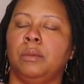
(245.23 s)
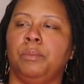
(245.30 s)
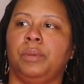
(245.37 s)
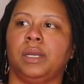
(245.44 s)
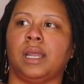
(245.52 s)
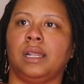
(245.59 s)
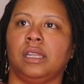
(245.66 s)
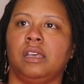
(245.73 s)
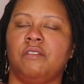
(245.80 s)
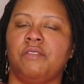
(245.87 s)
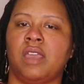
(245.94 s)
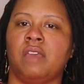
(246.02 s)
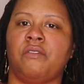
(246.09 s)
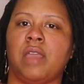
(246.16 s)
but I love
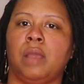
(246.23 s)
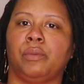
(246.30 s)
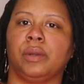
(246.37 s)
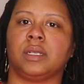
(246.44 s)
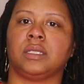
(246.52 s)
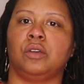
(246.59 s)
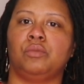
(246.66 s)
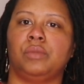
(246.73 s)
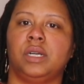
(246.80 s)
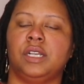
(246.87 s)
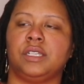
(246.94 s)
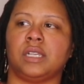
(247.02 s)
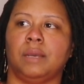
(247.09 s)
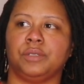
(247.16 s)
that fabric so
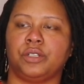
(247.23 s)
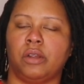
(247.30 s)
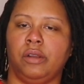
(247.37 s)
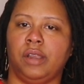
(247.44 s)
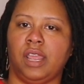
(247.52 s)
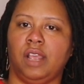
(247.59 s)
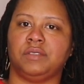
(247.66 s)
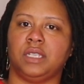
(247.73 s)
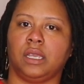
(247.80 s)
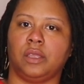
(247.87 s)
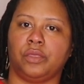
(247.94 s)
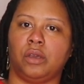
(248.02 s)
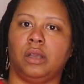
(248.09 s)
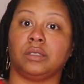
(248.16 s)
much I'm starting to have
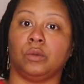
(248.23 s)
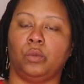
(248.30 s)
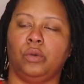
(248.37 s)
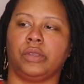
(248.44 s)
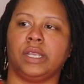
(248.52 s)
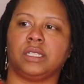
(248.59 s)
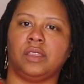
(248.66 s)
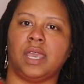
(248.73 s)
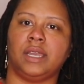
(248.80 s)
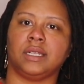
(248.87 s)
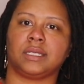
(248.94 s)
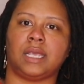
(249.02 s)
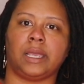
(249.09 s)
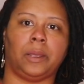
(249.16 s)
second thoughts. We'll get to that
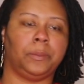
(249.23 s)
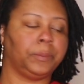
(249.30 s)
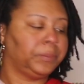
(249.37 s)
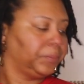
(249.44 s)
in a second.